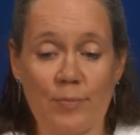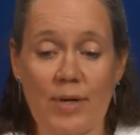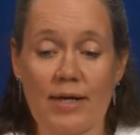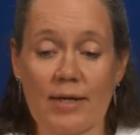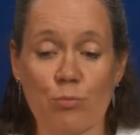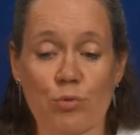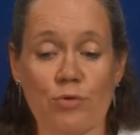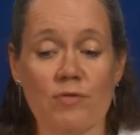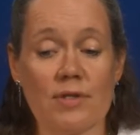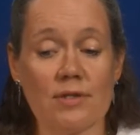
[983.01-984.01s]
by
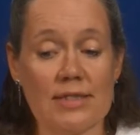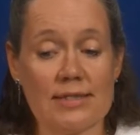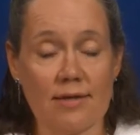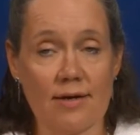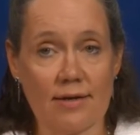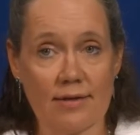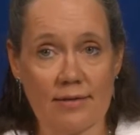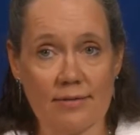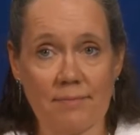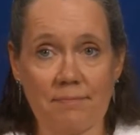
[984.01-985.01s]
improving the
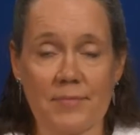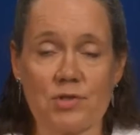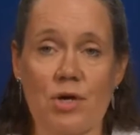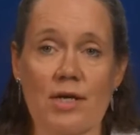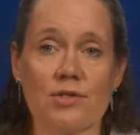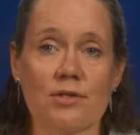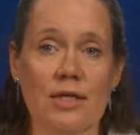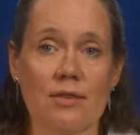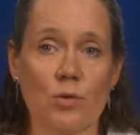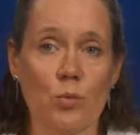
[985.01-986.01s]
design, trying to
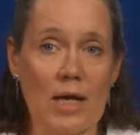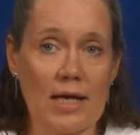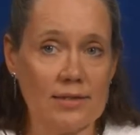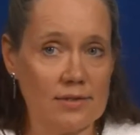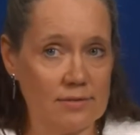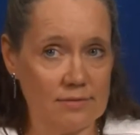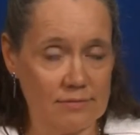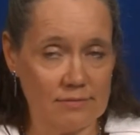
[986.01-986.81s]
get the weight